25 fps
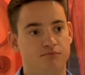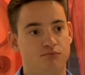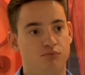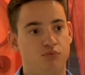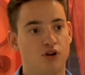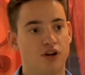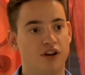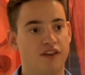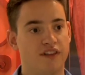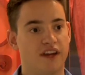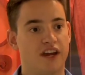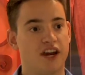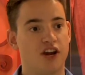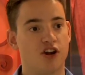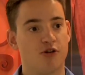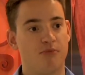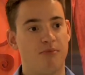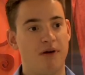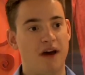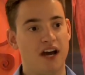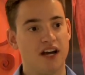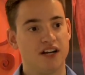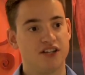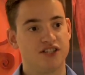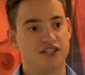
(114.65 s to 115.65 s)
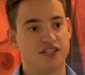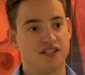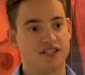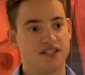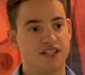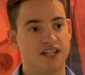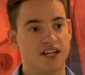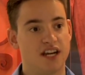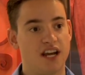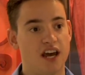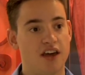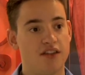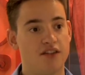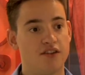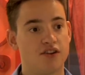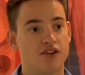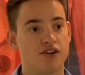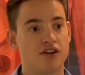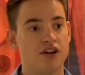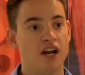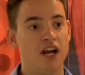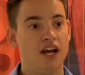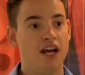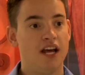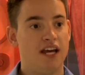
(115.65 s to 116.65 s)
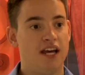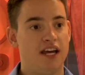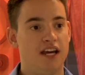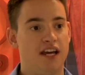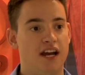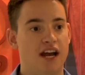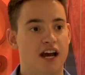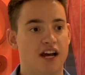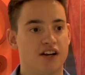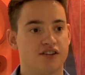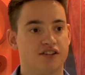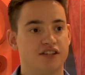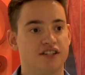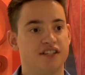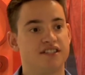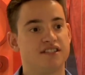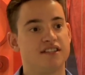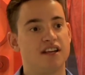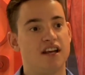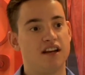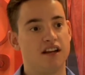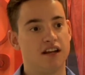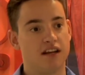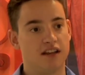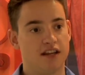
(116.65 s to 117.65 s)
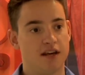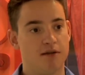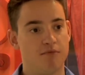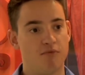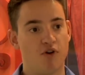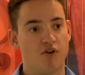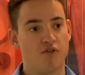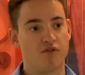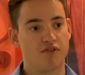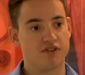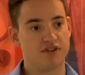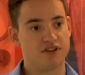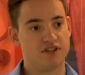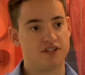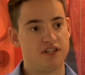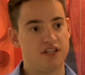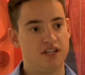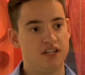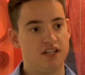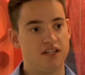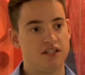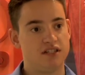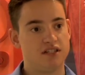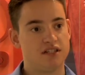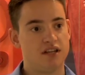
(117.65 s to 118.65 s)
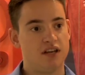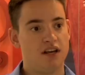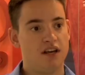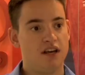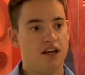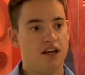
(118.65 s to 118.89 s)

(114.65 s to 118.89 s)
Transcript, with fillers: putting the care packages together and actually sending them overseas.